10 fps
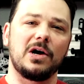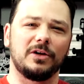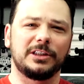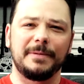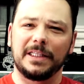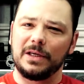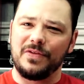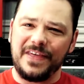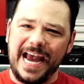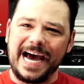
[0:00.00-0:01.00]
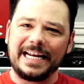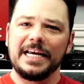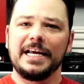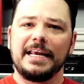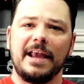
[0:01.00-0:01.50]
ultimately with
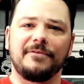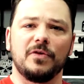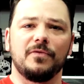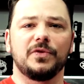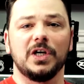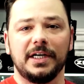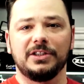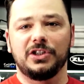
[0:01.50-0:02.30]
that, if you've done